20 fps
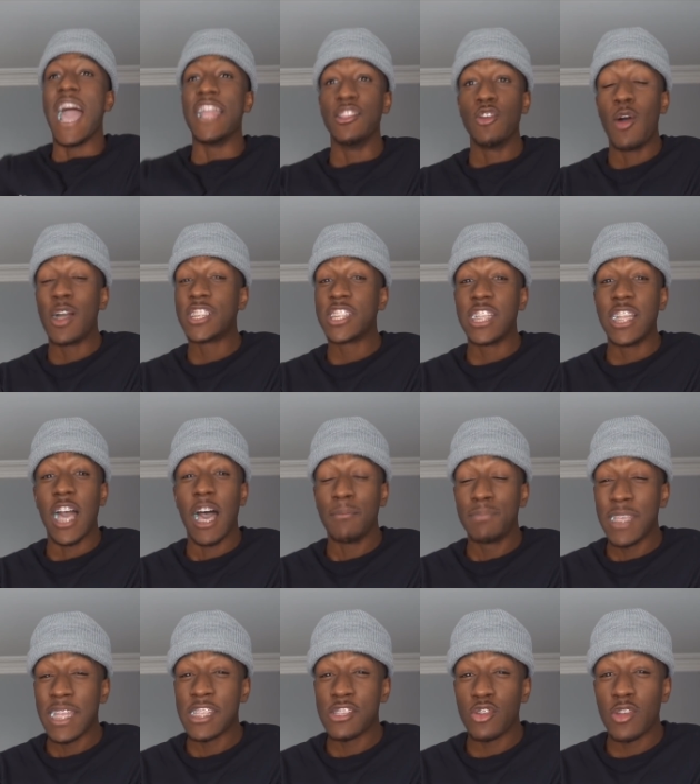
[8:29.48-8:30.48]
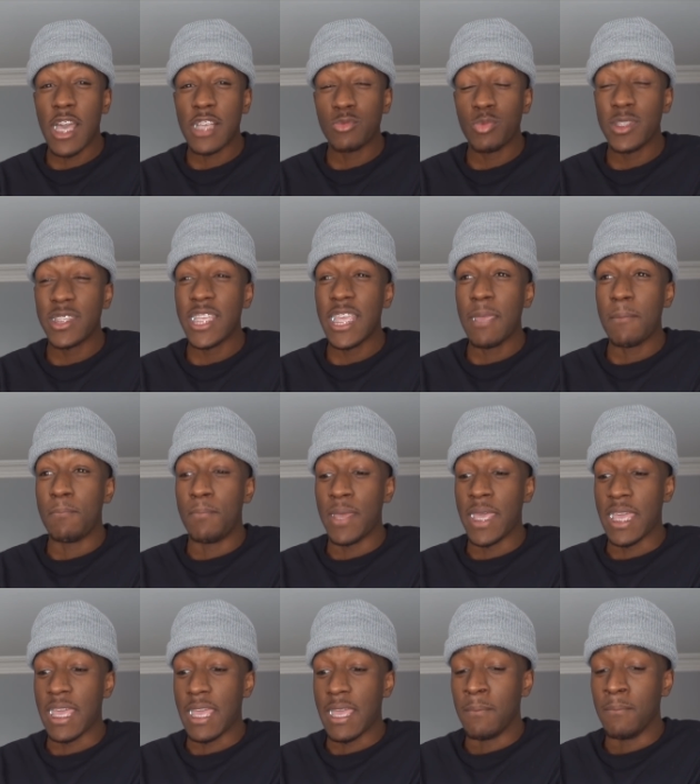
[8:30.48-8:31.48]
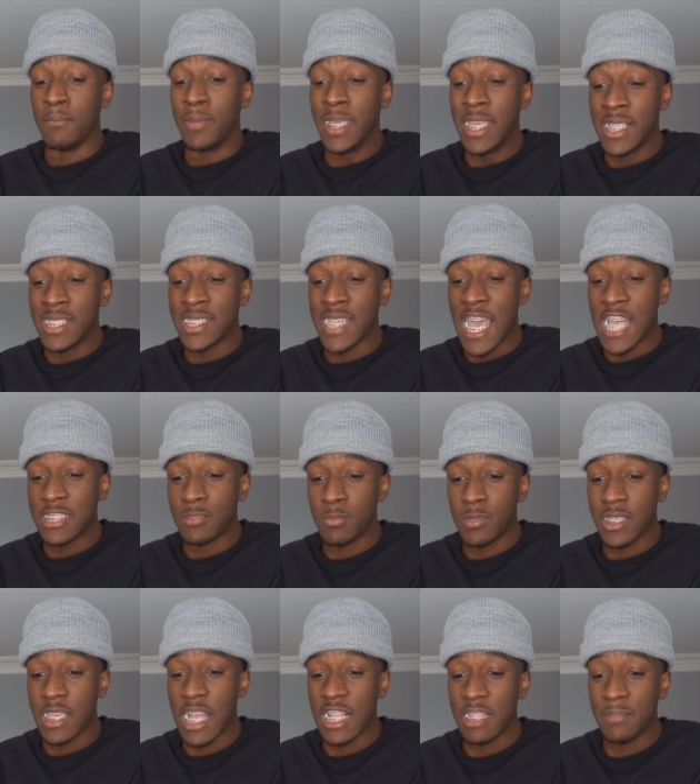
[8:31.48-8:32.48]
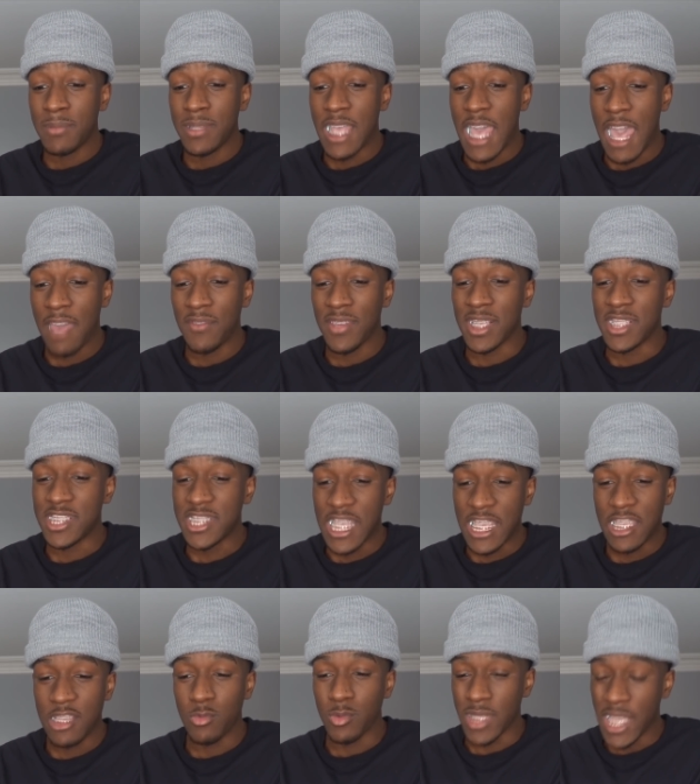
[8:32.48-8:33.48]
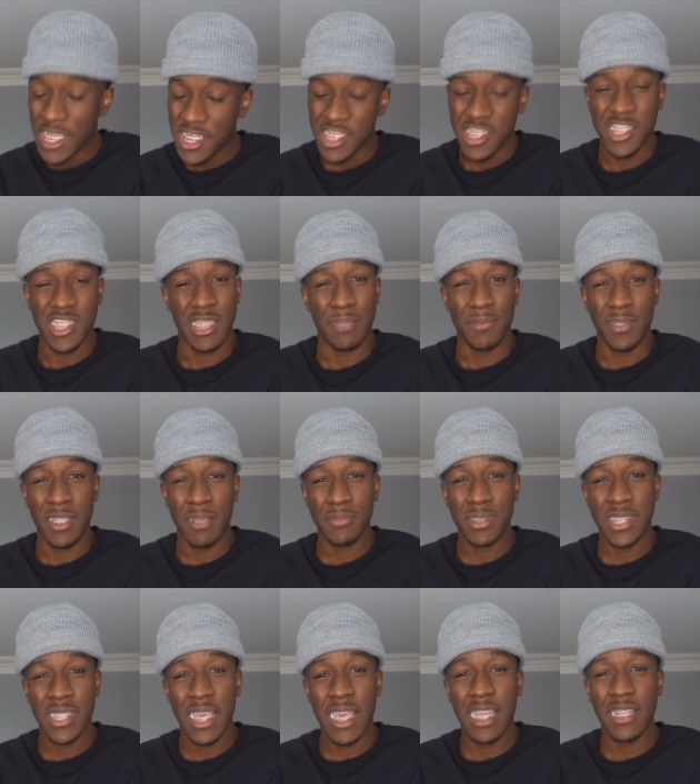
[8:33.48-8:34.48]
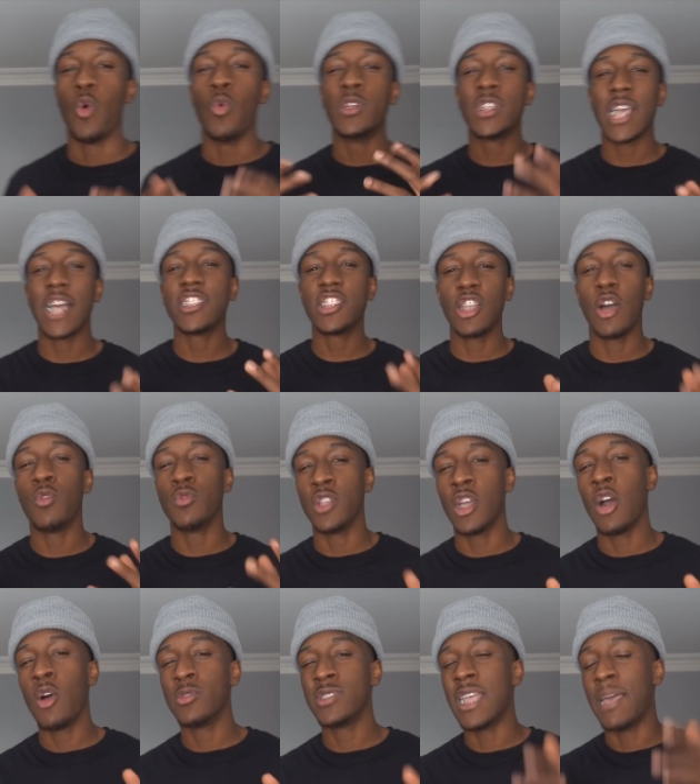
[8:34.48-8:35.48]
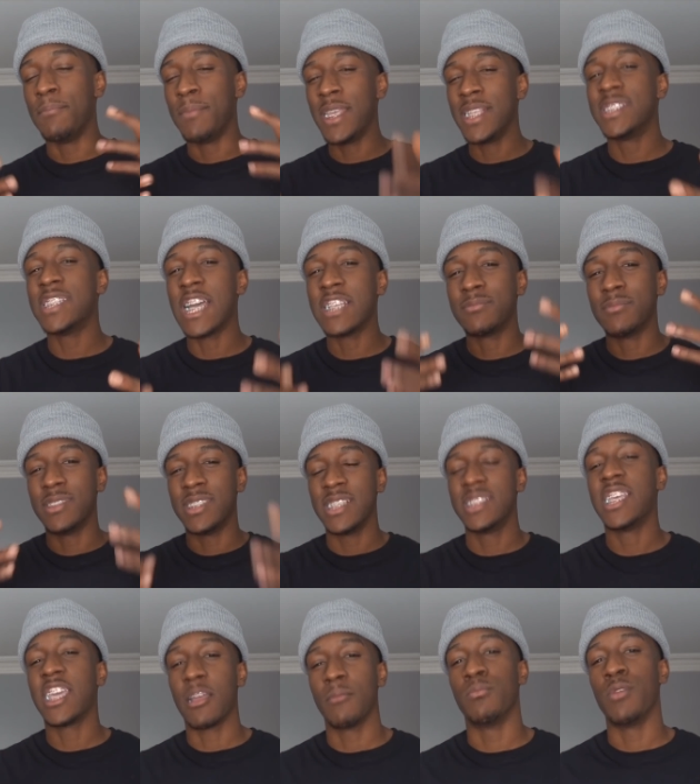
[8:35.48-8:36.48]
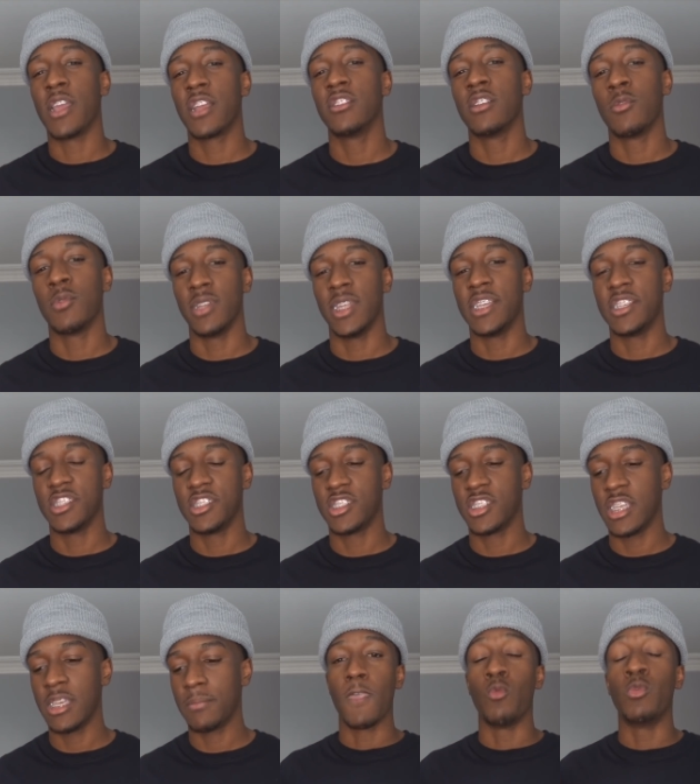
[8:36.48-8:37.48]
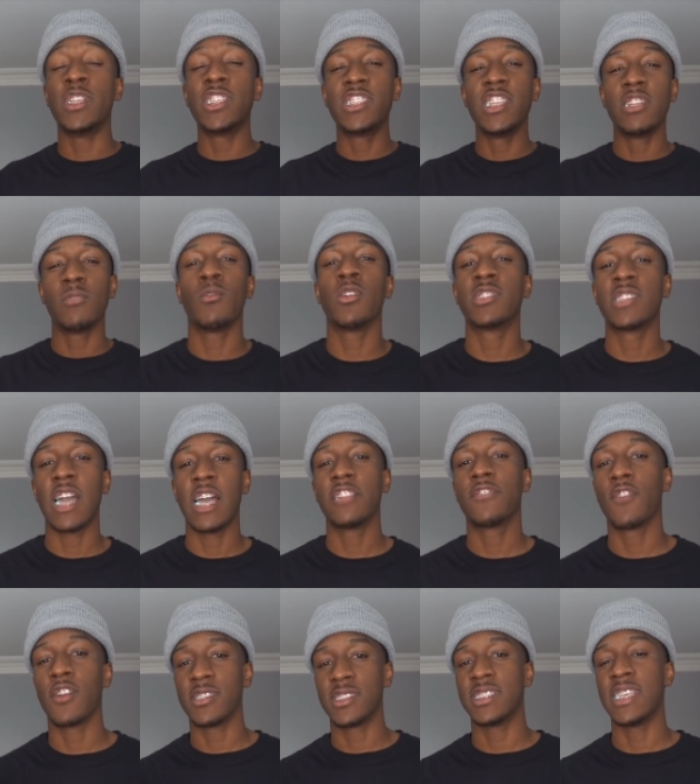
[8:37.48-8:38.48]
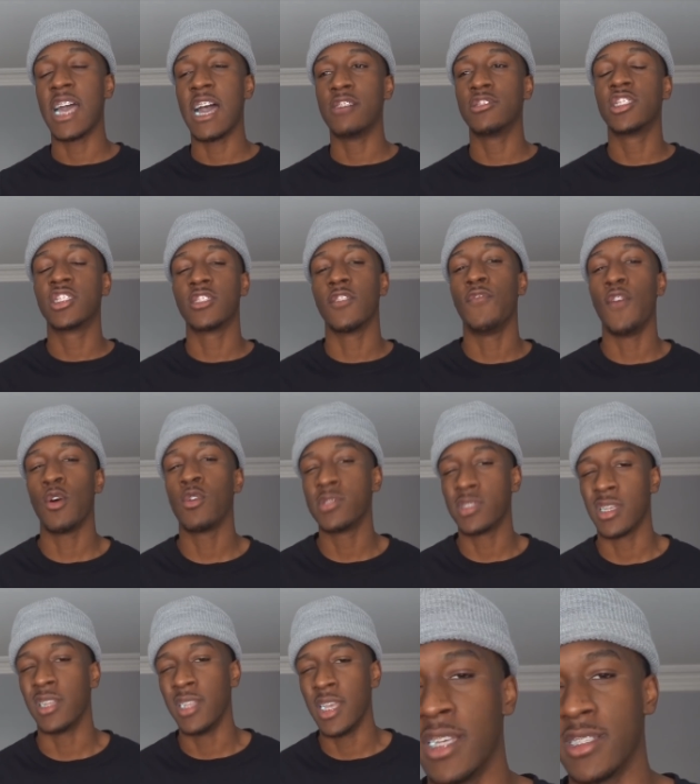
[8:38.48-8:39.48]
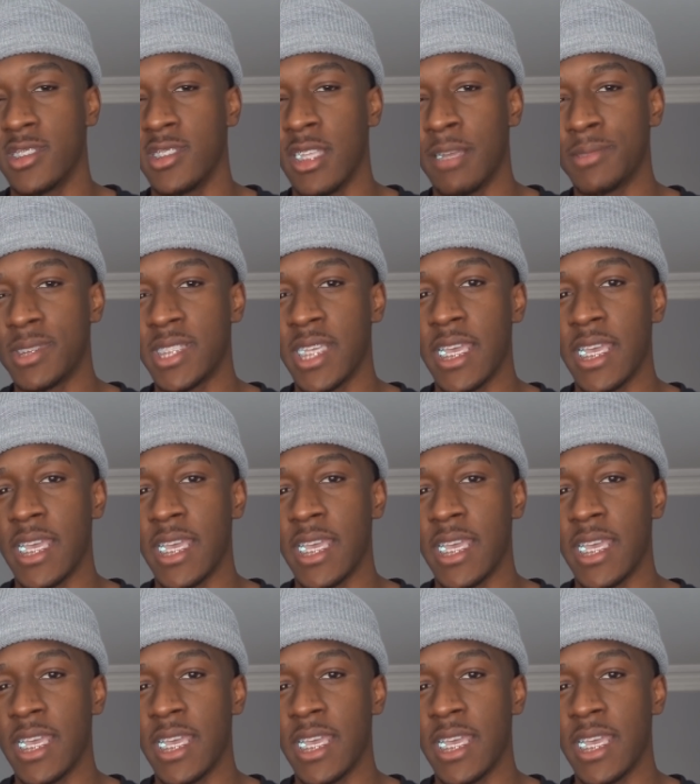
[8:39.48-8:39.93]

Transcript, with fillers: I know I should have updated you guys with it, but me and Jazmyn kind of been having a shaky relationship, you know what I'm saying? What you guys don't know is that me and Jazmyn did take a break in our relationship. We just needed more time for ourselves just to focus on us, you know what I'm